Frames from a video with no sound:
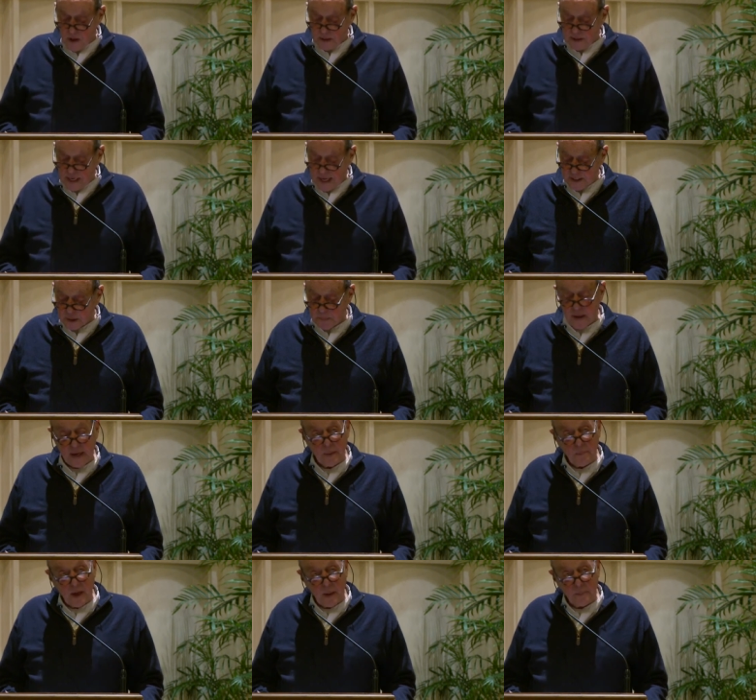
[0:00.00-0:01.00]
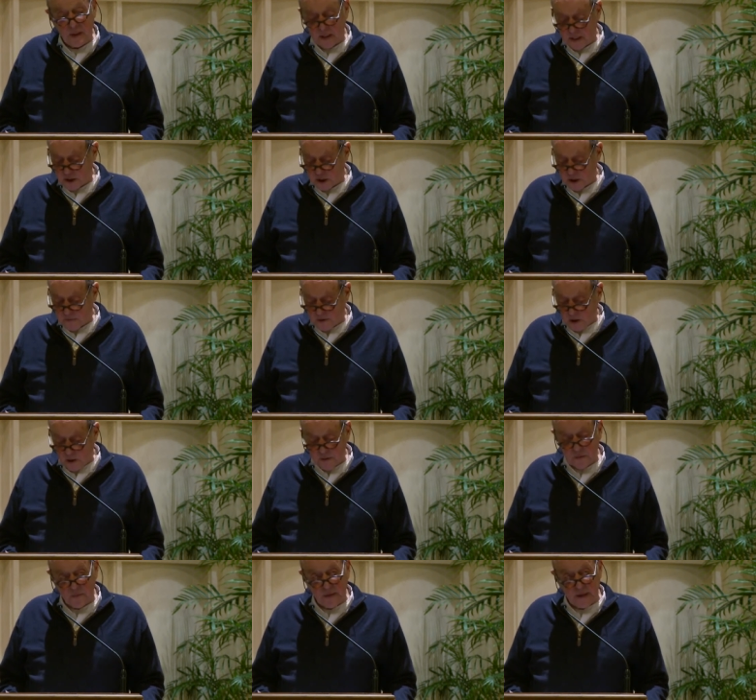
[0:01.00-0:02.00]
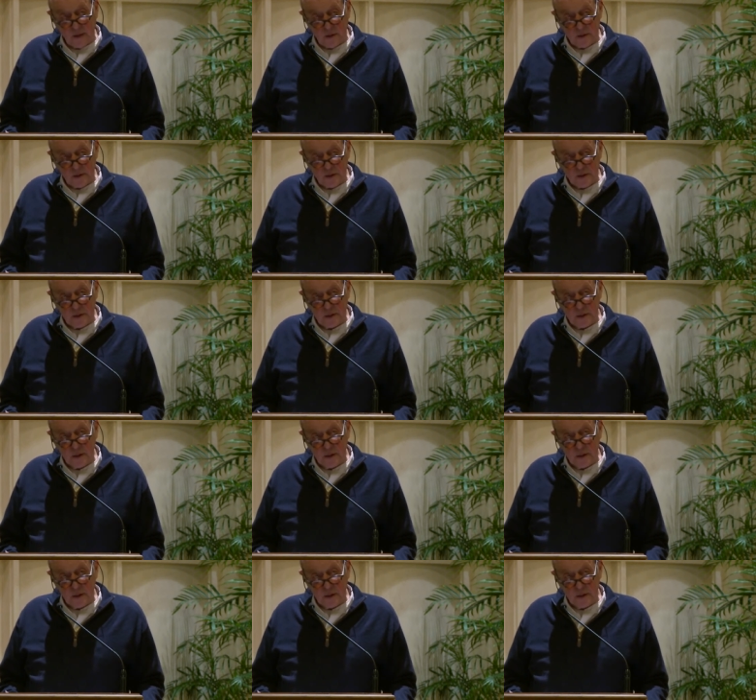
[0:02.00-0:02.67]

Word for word: tax-paying population of cultivators